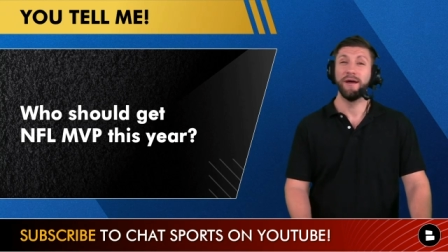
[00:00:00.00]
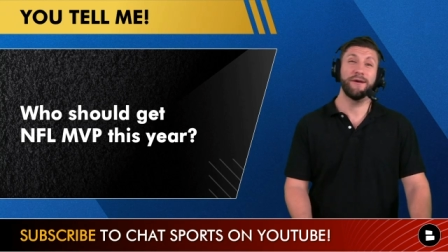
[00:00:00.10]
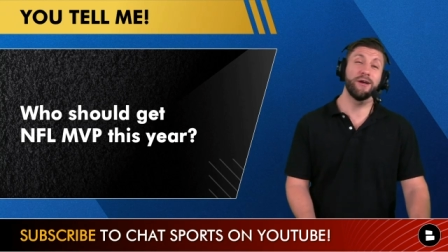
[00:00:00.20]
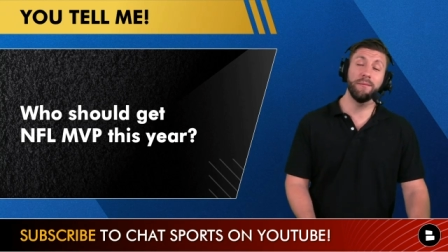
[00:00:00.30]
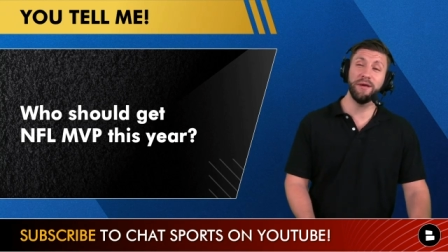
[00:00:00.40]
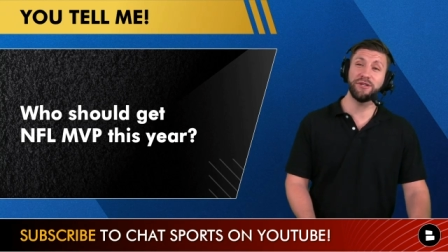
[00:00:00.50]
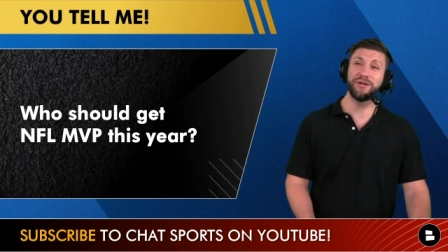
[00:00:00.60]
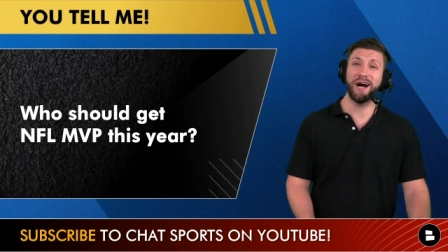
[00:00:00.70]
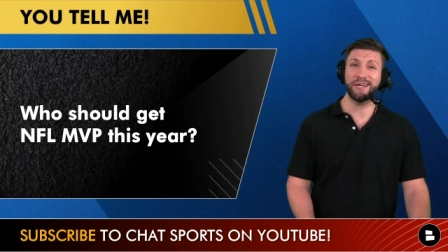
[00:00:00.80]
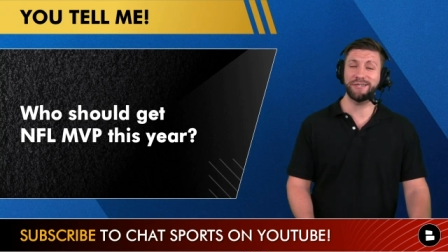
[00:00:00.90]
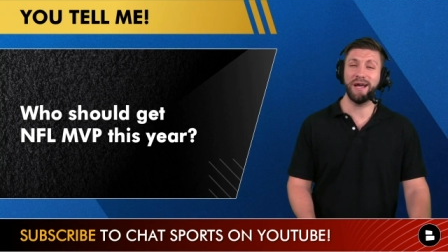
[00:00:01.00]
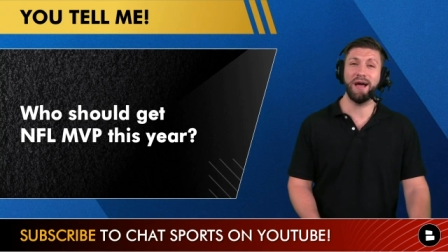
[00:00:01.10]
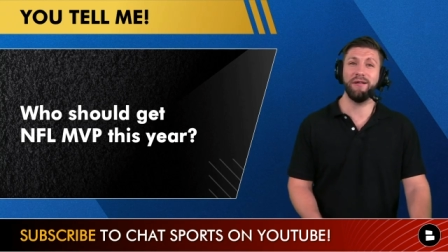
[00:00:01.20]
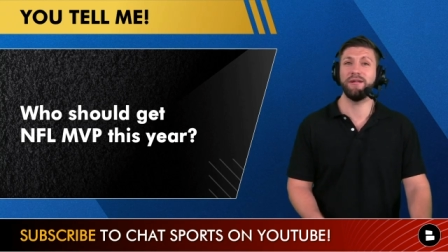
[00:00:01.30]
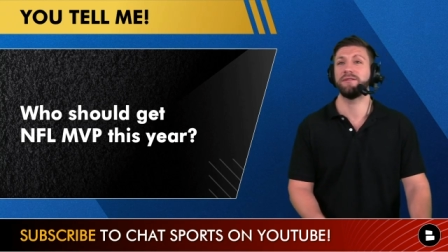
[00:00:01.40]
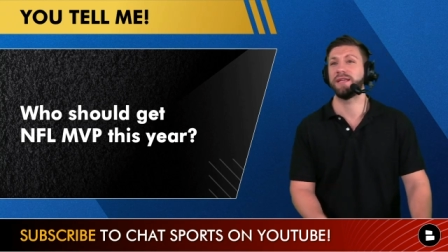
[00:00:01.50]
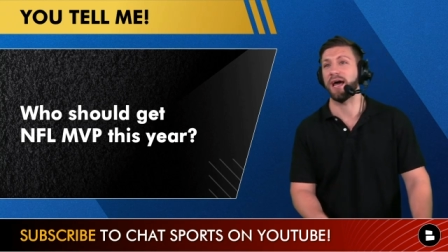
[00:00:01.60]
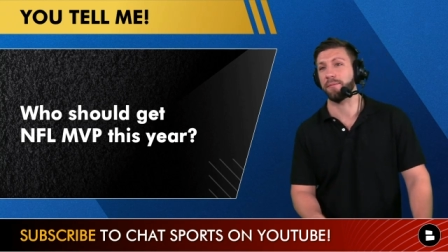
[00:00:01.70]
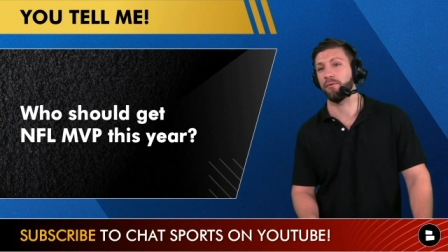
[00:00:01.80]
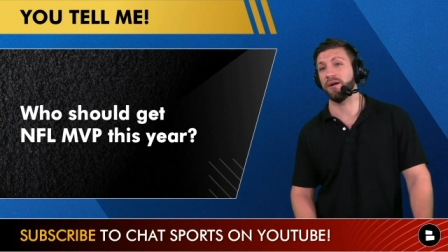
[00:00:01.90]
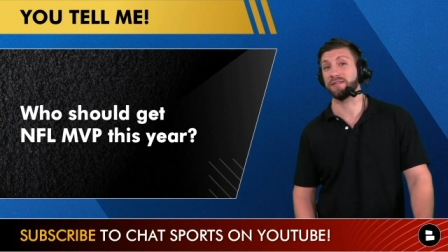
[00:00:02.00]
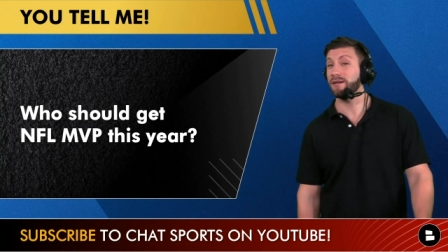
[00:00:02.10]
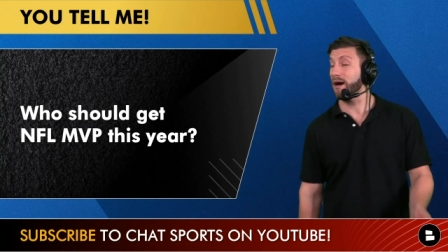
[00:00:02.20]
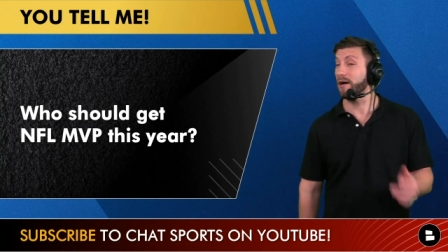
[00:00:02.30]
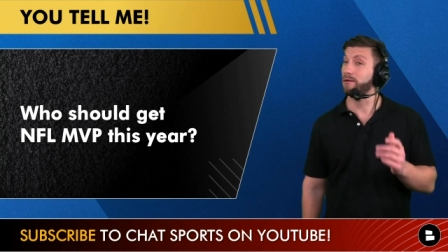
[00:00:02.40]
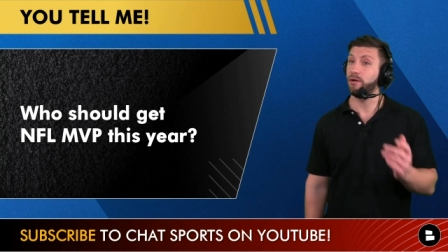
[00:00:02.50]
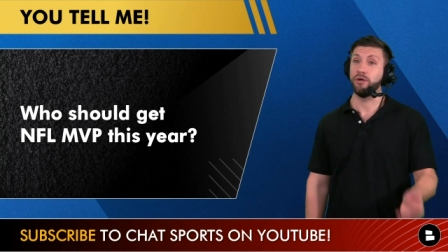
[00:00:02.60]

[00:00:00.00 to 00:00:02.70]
Could it be Josh Allen, Dak Prescott,